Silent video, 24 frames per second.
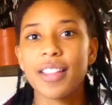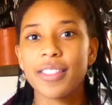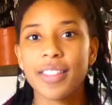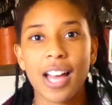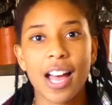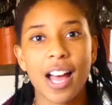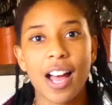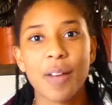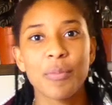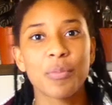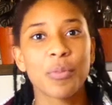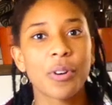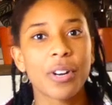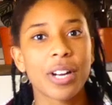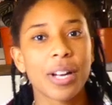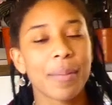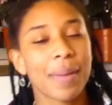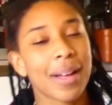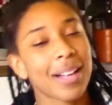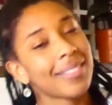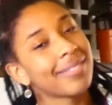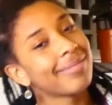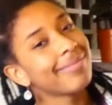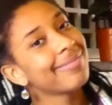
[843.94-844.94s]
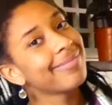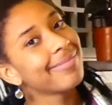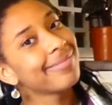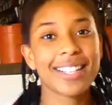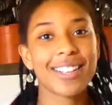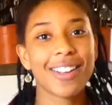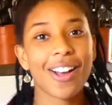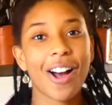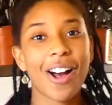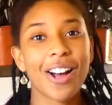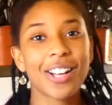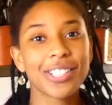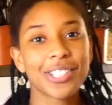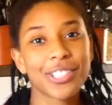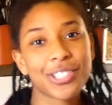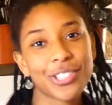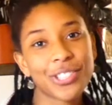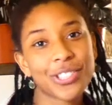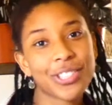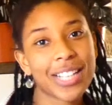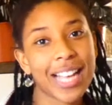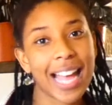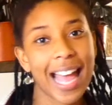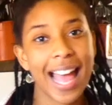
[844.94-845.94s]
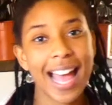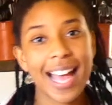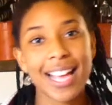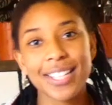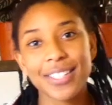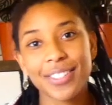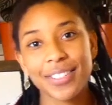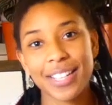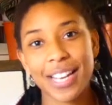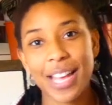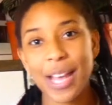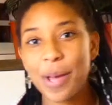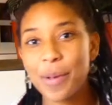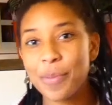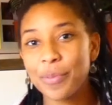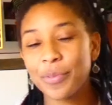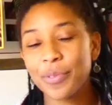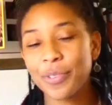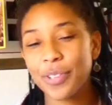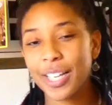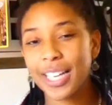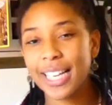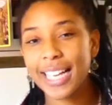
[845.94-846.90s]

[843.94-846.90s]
that I'm worried about. Cast your cares on him, for he